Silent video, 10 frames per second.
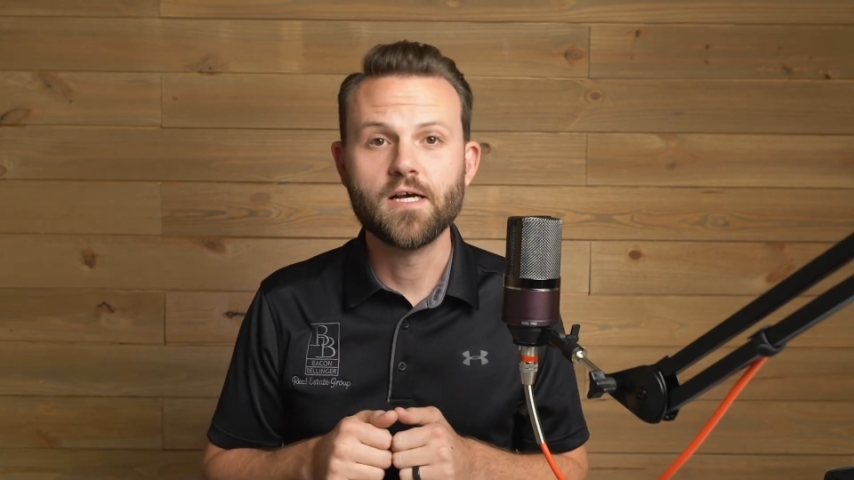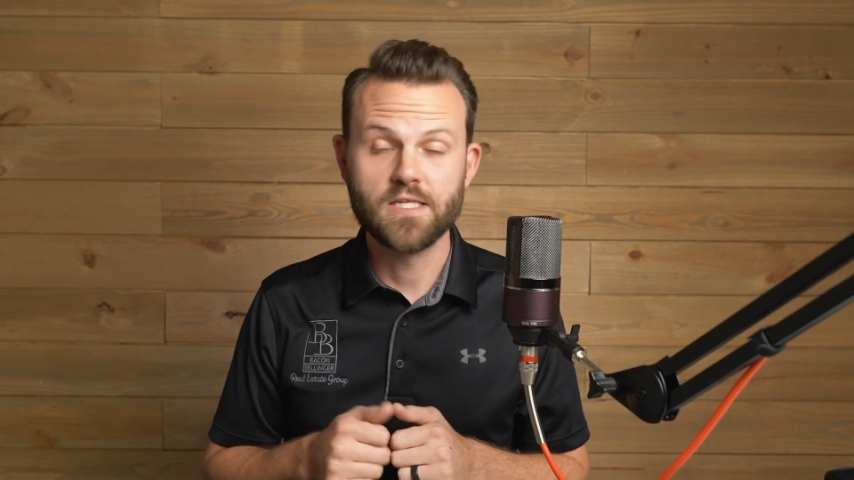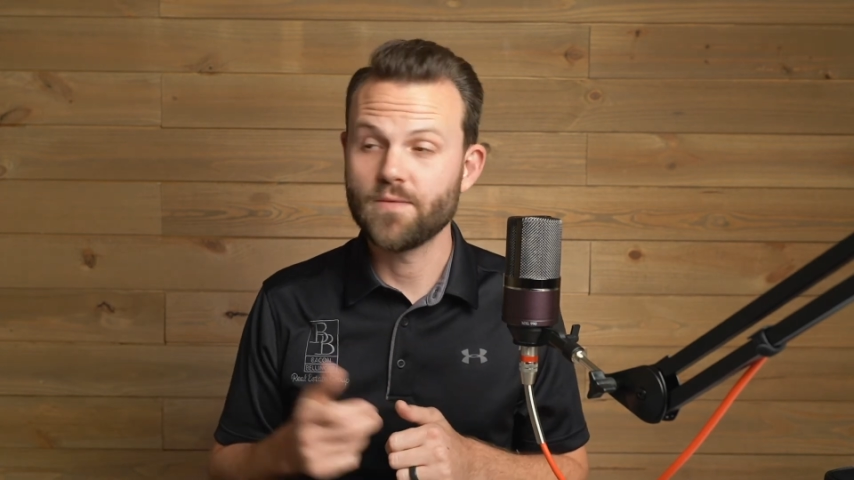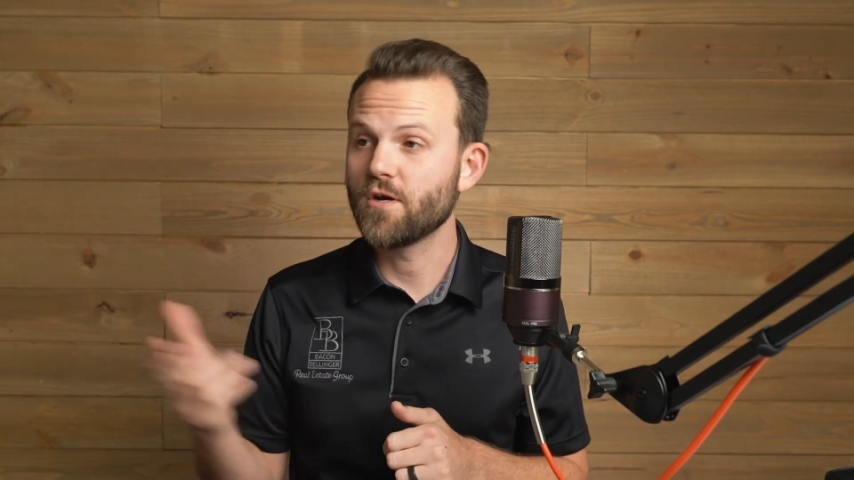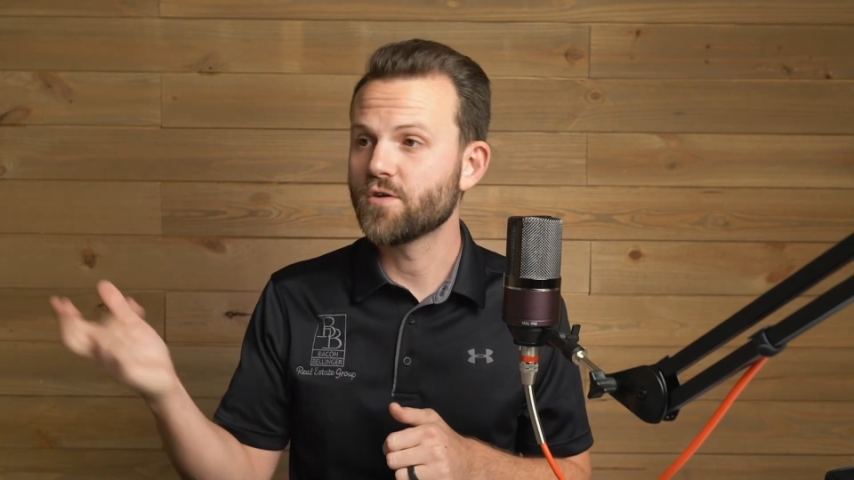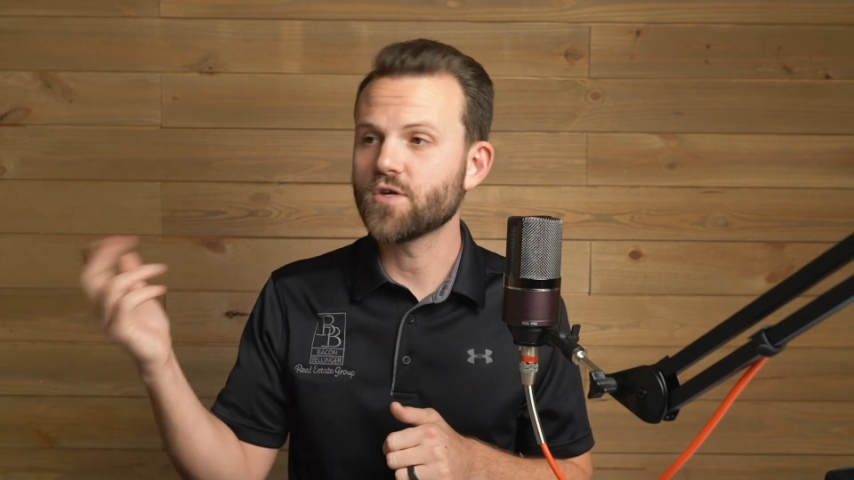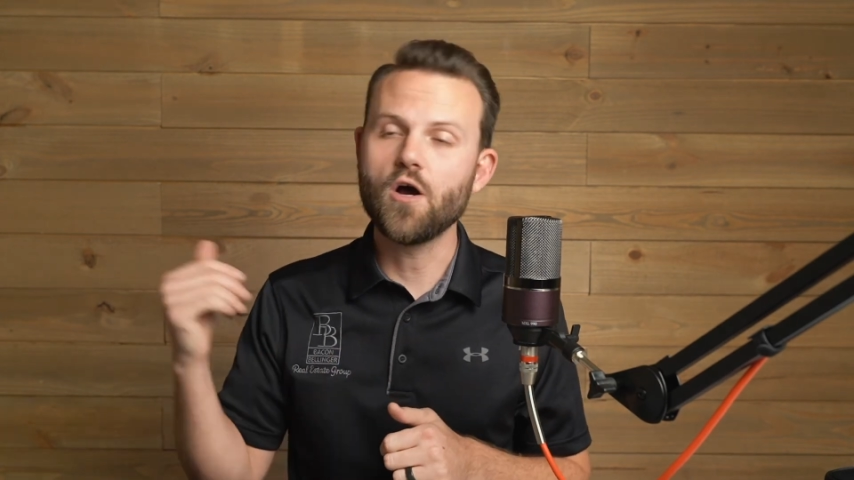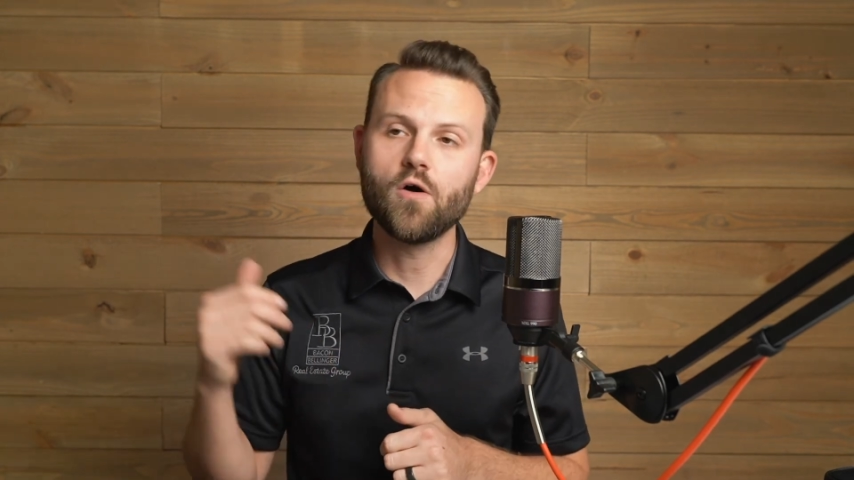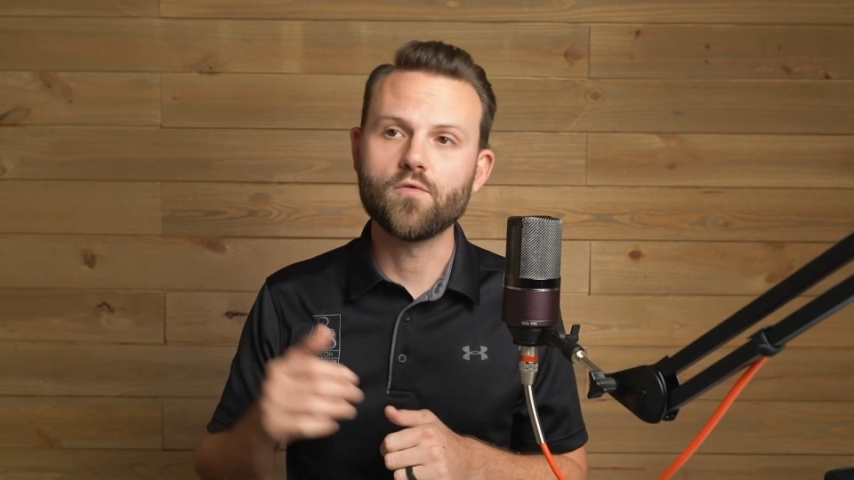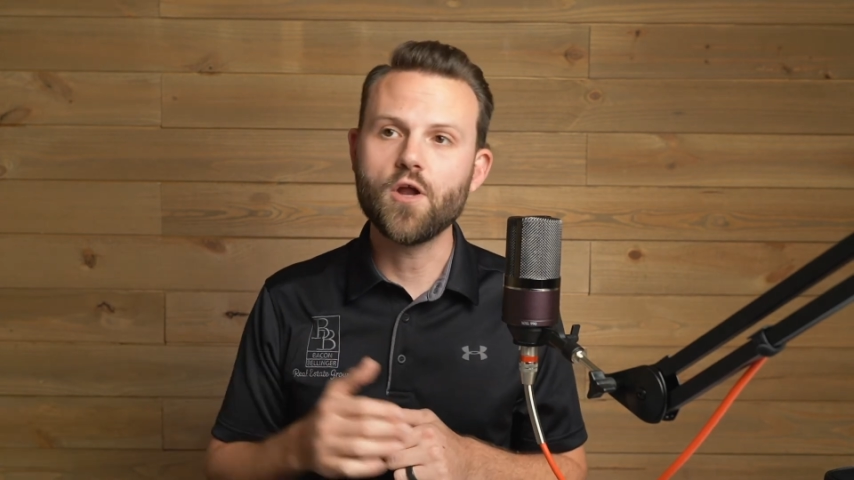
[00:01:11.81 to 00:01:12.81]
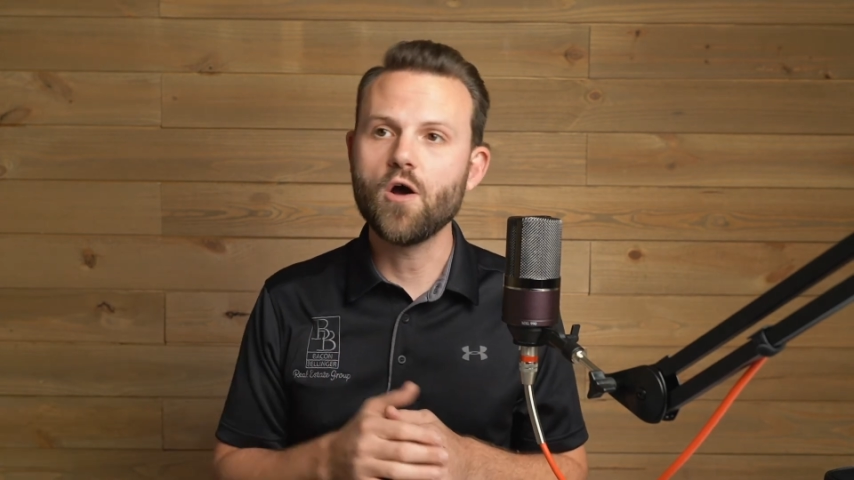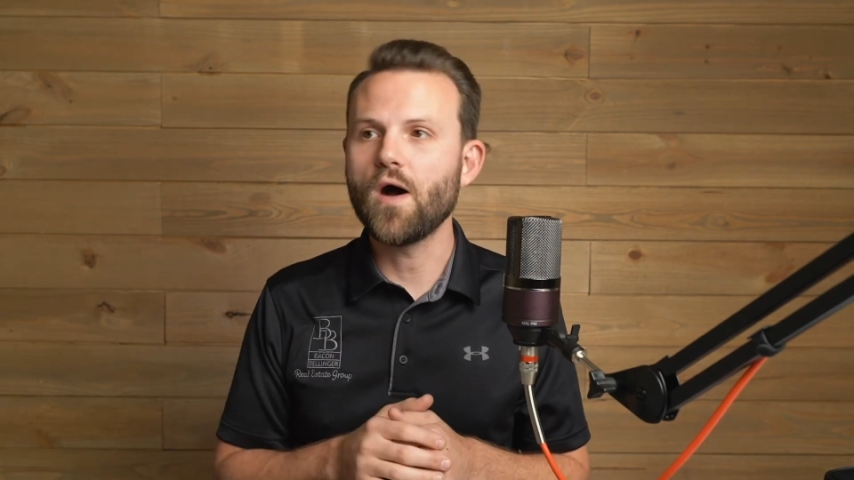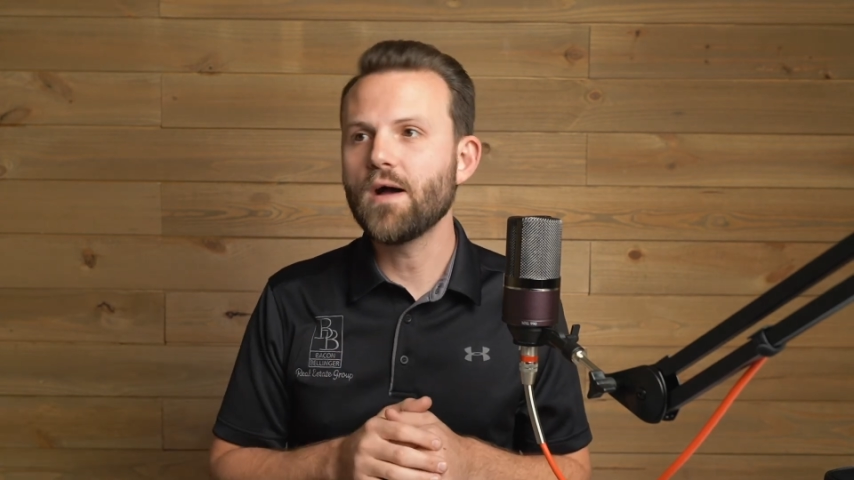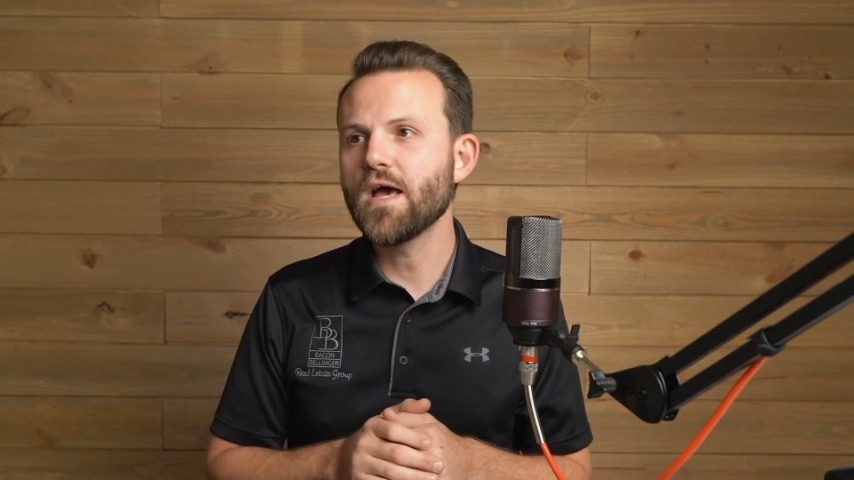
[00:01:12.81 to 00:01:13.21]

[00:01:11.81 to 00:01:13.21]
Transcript: Somebody goes, oh, no, I